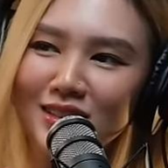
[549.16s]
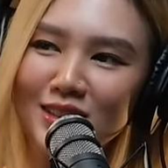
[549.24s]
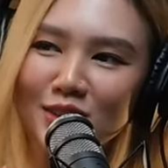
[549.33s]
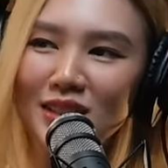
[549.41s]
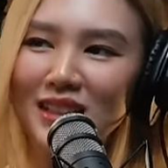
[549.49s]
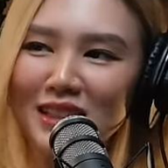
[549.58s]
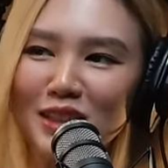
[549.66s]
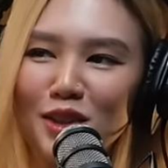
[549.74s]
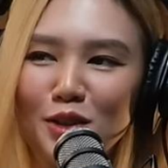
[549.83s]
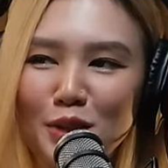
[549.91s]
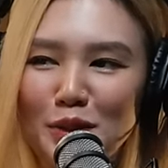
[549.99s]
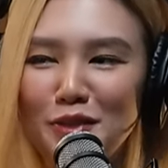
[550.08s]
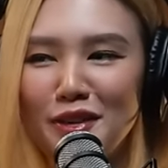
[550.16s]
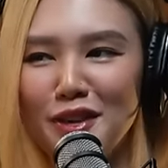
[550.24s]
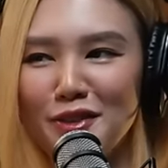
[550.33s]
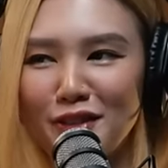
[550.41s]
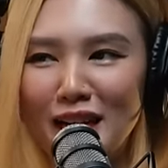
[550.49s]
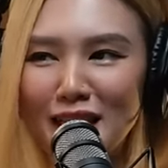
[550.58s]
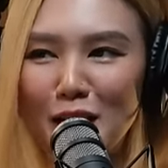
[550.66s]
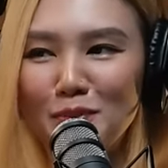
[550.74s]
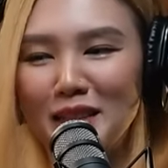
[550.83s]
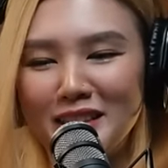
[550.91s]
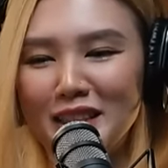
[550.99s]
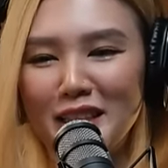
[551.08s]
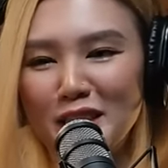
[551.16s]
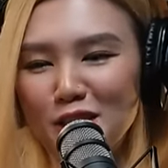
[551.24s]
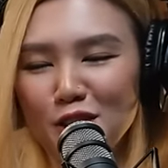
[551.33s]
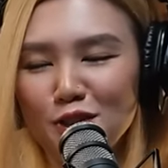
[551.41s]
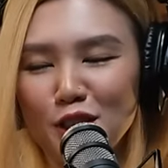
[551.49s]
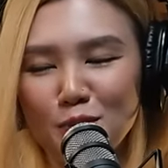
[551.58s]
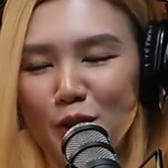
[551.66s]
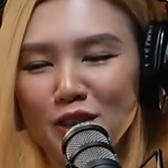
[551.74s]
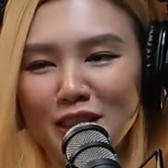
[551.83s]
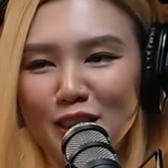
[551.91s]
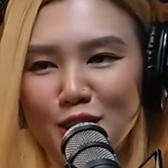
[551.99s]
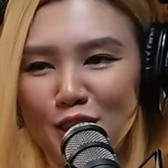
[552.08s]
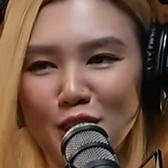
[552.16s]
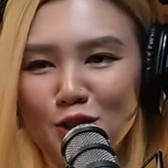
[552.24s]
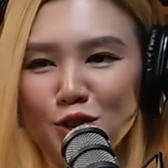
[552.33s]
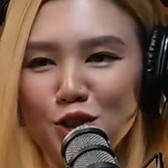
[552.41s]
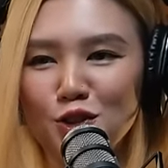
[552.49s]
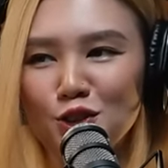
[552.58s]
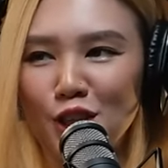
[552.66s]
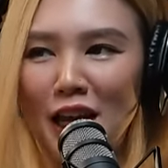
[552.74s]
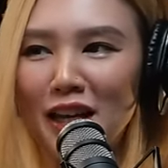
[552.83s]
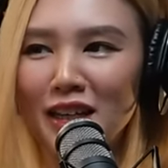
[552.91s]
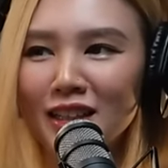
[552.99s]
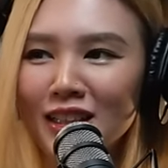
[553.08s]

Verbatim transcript: yeah. So only later on when we verify lah. But the initial response is just to share.